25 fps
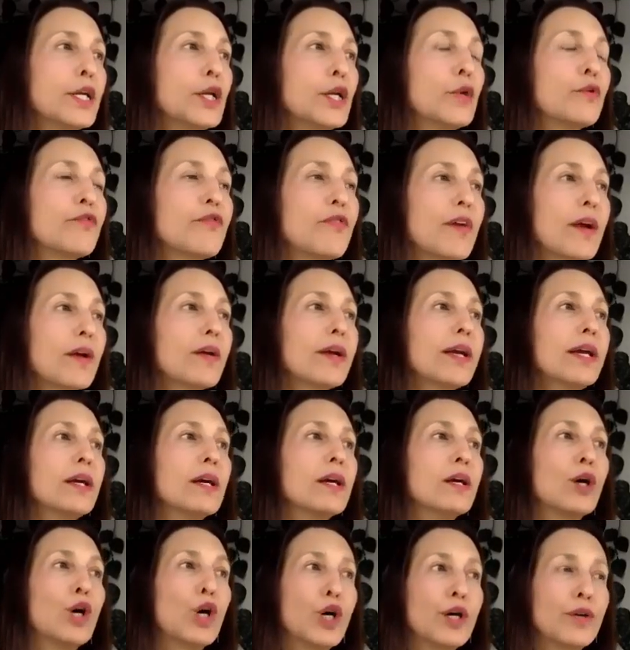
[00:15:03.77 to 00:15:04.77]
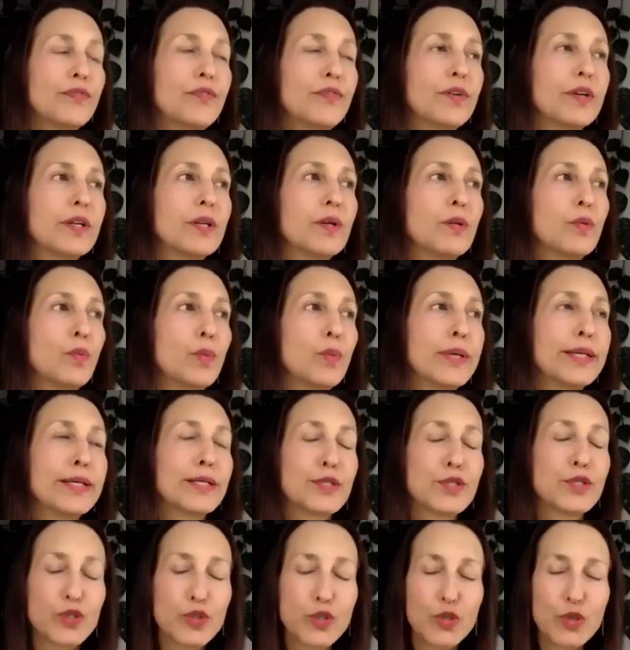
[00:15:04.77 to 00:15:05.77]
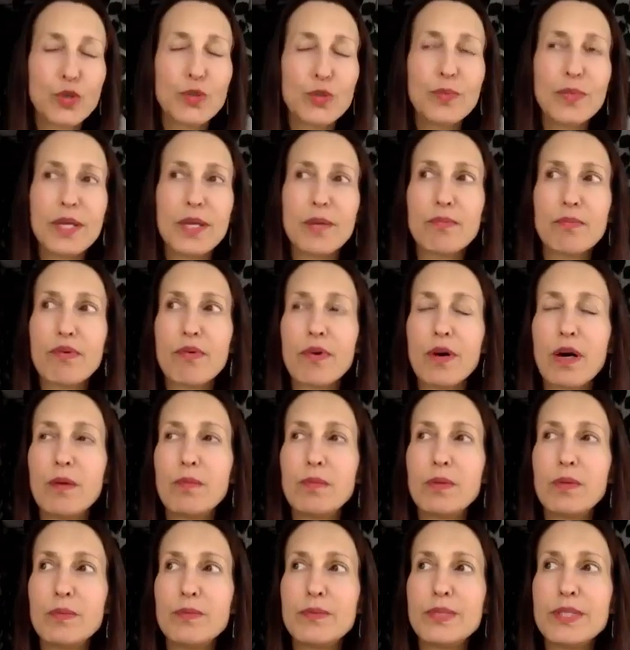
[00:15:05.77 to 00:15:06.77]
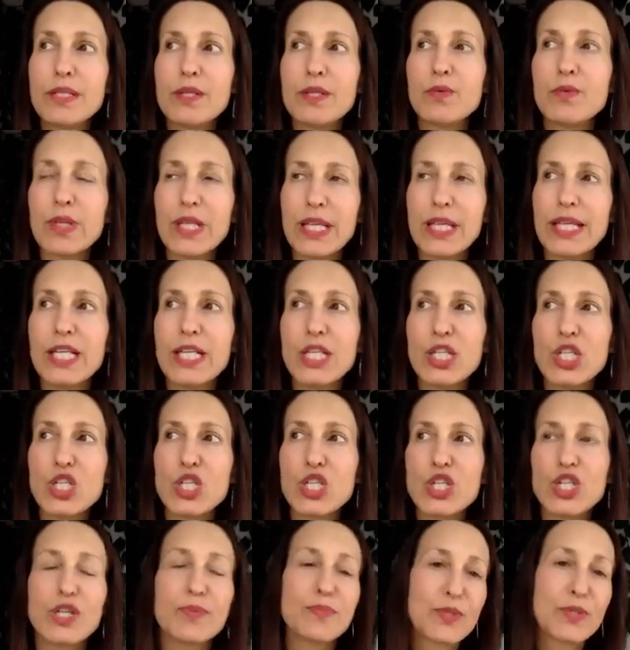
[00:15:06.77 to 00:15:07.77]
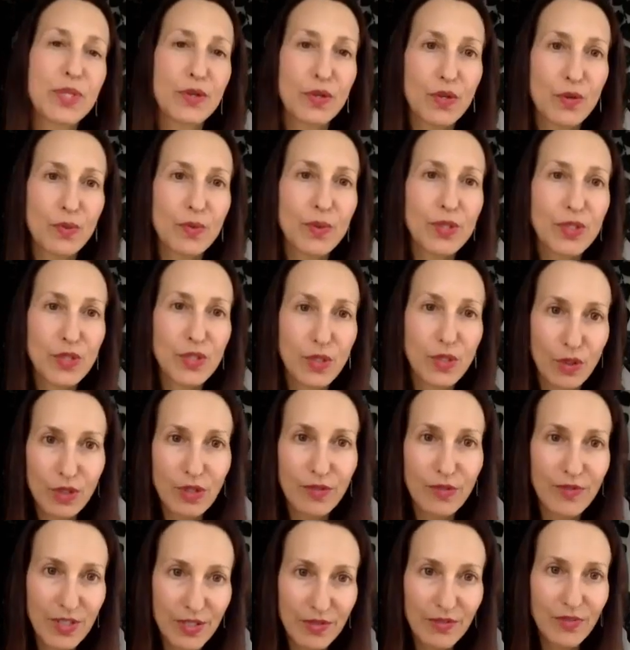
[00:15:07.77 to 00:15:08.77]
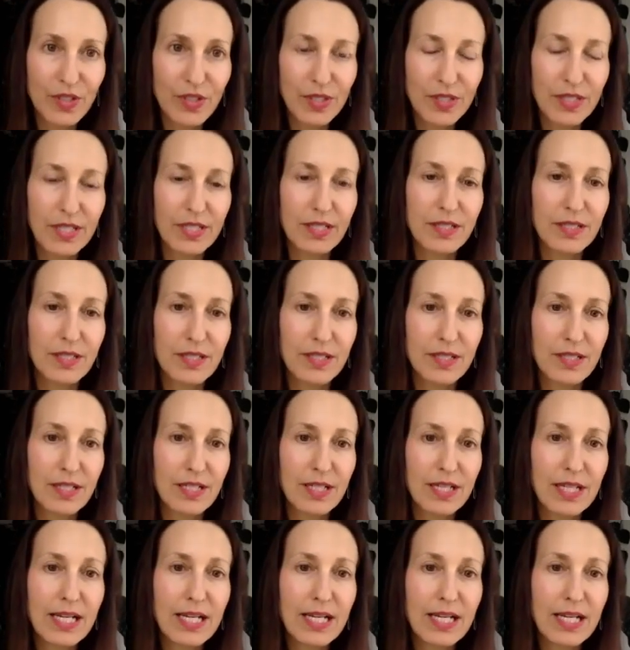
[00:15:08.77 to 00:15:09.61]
very often we assume that problems in relationships are the result of differences.